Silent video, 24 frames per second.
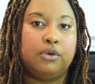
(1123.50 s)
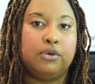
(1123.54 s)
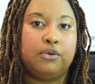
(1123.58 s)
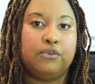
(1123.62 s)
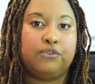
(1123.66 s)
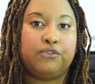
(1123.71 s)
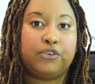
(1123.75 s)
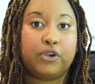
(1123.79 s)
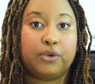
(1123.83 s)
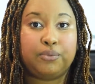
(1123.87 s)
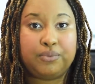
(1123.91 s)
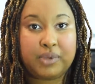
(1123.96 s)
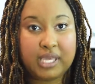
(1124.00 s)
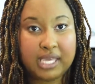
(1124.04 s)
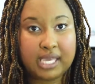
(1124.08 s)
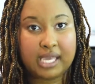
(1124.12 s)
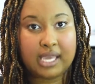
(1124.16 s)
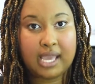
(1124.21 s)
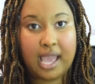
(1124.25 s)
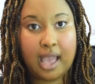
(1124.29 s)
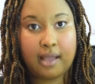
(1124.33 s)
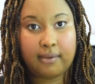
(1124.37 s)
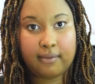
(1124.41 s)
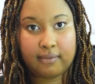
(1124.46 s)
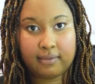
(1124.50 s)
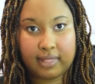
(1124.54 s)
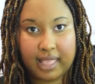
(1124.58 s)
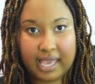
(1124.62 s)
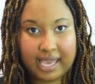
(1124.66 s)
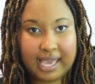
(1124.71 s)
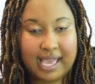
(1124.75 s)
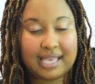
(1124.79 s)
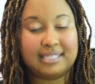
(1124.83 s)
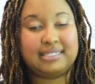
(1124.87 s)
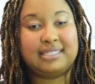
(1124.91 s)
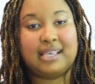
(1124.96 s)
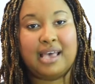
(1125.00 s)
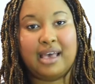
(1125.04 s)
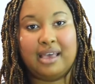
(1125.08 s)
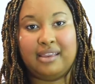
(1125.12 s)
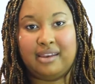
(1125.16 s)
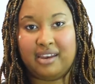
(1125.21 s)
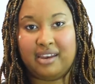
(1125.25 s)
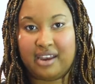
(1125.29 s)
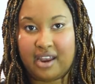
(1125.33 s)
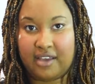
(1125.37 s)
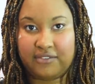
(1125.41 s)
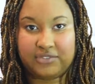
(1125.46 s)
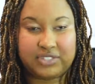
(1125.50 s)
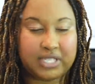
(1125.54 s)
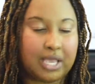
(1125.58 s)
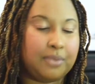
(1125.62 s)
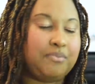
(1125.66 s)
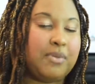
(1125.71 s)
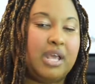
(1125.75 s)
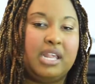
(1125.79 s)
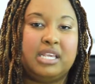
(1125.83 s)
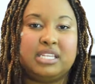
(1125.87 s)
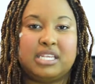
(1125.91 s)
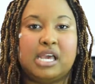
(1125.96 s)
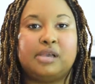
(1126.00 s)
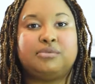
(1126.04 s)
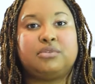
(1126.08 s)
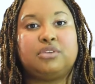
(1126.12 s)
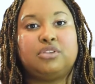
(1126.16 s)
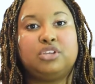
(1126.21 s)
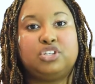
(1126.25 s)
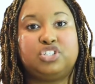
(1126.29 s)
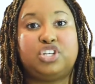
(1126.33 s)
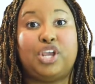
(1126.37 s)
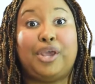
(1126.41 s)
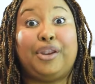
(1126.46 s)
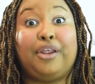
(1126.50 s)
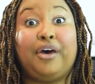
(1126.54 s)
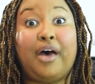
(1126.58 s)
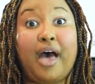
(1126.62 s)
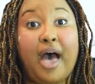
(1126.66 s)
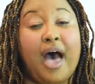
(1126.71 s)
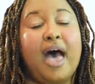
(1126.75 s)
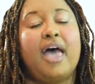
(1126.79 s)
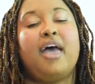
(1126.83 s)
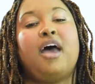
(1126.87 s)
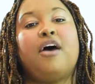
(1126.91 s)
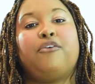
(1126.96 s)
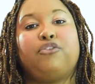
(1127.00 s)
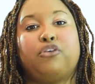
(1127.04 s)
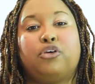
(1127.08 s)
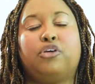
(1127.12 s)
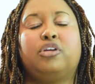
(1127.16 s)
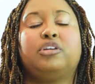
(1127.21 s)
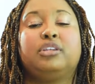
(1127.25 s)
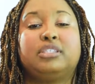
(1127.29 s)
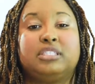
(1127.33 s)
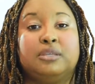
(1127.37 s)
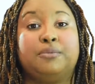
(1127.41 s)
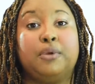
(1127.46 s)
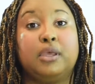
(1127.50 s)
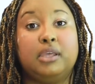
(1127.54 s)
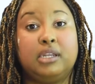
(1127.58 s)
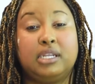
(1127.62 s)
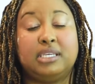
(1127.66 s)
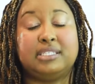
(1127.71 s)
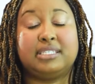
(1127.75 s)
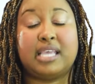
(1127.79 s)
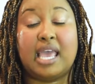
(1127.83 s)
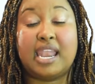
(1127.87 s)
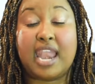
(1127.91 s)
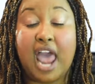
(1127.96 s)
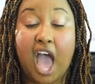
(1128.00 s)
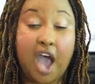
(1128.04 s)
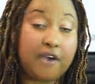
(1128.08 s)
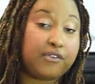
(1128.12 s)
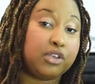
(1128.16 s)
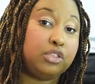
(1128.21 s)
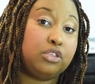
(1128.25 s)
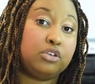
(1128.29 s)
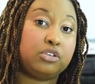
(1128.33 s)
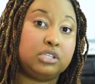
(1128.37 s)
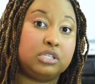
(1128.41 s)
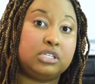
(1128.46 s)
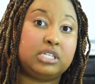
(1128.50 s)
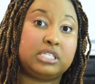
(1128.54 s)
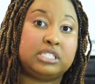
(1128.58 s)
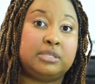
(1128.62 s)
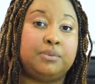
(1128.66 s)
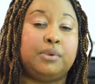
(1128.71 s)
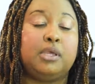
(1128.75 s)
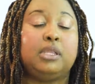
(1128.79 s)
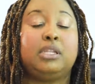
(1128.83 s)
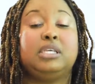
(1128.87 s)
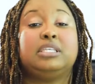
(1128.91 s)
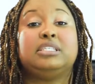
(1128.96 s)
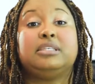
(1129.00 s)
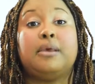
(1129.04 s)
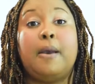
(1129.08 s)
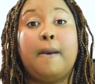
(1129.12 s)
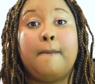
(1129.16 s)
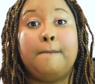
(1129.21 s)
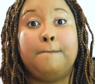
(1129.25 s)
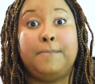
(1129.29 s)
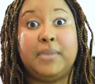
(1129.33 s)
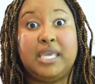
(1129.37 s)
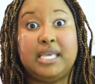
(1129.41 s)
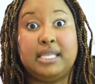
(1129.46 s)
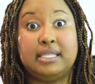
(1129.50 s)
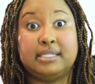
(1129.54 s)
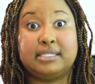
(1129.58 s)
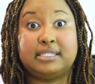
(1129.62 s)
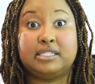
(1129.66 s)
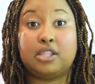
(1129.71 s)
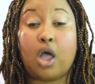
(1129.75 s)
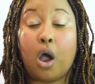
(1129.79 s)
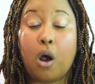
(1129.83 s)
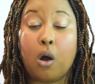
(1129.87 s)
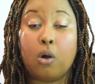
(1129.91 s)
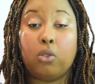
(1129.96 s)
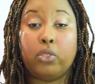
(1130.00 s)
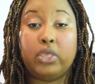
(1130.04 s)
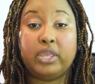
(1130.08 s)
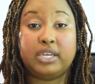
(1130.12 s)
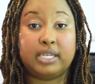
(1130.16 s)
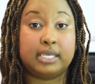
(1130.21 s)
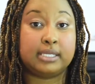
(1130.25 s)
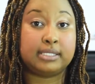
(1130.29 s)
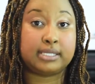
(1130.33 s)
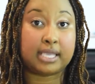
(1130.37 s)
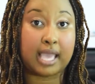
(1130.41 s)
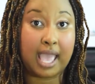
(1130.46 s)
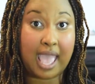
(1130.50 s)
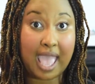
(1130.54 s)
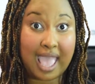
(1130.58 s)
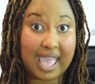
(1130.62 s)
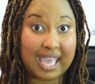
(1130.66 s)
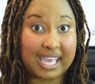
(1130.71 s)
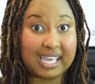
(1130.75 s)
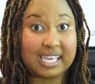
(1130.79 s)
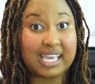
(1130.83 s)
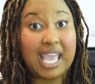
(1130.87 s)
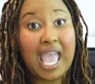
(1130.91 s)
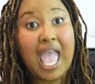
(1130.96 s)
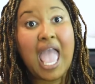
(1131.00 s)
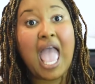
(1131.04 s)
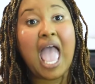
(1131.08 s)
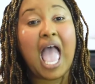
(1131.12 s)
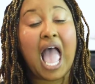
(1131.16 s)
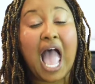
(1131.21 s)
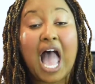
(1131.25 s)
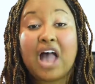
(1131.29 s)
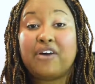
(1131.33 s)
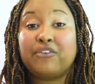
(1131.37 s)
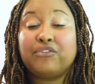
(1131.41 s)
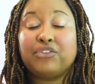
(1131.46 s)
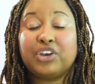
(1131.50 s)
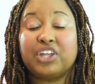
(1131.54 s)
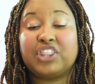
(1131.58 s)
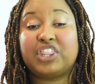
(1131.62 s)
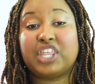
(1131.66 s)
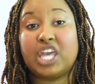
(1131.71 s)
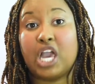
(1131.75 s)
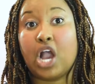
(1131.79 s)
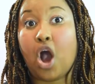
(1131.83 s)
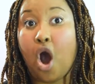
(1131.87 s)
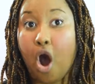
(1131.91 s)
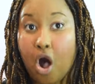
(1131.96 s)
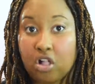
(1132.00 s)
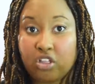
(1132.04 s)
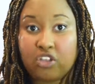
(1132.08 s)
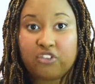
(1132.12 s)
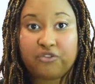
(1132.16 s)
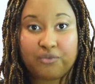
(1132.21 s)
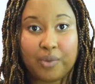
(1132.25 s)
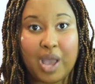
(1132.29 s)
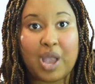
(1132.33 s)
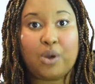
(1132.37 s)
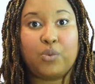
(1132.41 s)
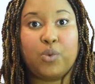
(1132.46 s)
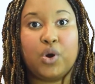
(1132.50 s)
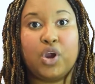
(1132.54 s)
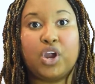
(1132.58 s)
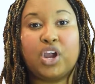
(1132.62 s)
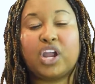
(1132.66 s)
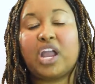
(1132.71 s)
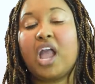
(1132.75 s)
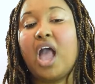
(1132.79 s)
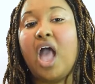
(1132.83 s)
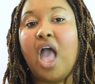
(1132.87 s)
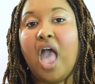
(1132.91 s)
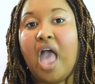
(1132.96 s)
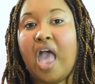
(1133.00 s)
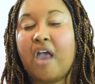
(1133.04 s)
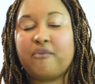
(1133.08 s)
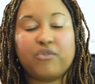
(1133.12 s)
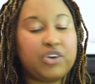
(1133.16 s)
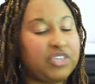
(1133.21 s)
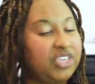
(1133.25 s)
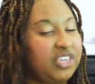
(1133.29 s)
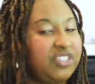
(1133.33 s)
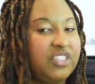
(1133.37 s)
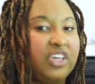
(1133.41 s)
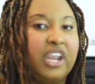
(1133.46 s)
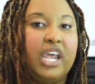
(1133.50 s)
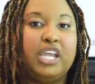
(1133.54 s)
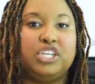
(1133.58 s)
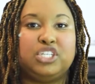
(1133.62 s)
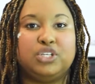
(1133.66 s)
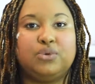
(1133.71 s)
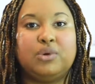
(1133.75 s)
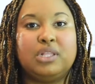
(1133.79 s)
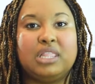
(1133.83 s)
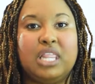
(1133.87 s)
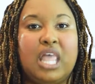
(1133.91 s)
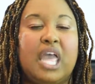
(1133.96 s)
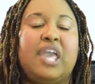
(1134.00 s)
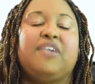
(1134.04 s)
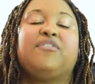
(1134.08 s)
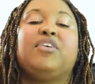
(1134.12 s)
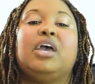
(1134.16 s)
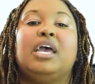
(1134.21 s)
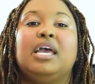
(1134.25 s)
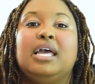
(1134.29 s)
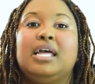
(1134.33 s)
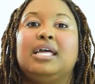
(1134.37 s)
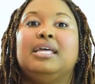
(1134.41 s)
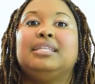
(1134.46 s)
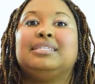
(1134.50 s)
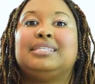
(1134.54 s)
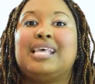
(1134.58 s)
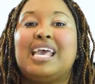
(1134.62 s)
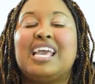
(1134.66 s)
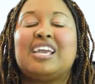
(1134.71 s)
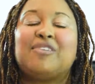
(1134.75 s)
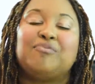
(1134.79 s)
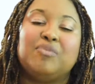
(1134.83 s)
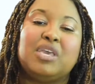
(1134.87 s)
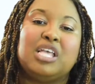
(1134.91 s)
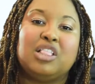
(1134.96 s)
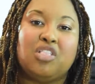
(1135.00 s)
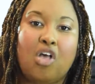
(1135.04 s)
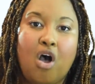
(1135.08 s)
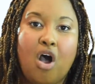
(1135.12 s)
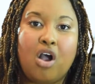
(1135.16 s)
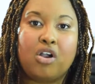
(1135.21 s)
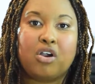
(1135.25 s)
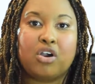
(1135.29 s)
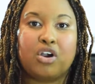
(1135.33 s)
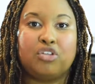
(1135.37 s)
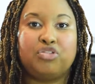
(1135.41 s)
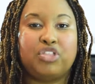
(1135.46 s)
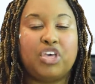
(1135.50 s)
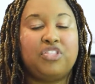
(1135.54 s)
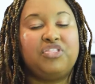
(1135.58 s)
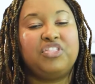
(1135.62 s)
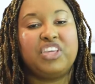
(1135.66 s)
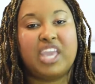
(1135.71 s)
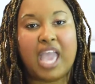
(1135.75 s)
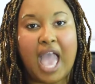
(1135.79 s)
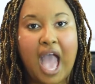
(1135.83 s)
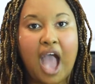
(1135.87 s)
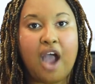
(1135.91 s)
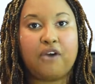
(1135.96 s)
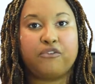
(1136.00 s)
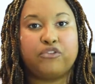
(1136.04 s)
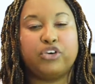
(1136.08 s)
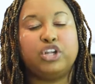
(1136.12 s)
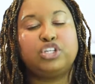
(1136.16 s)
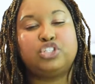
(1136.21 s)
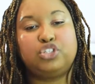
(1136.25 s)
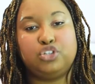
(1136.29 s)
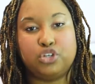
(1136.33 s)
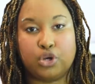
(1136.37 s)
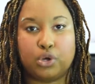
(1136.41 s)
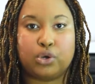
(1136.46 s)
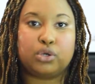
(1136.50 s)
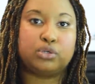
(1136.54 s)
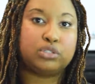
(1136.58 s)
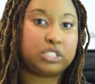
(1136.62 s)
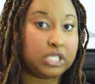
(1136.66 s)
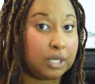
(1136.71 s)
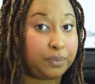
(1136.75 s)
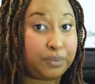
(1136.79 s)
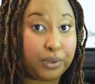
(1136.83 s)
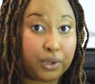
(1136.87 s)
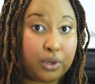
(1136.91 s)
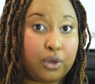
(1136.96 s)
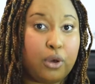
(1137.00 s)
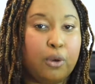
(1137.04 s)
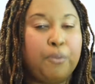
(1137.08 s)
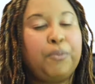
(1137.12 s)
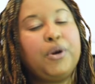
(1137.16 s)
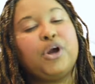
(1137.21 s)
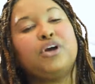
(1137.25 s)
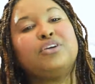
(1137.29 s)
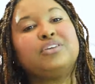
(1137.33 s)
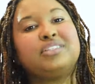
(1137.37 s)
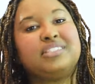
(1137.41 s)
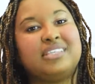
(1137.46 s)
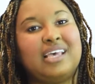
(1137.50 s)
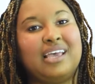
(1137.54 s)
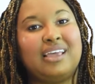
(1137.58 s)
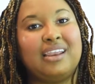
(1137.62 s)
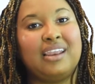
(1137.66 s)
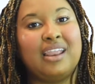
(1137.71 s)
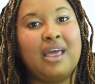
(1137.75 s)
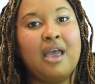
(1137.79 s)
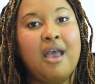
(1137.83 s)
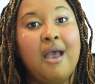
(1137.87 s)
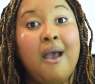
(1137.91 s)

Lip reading: For me, like I said, and I've said many times on this channel, I have learning disabilities. And having learning disabilities means not only does everything, all of my work, everything that I do in life, take me longer than the average neurotypical person,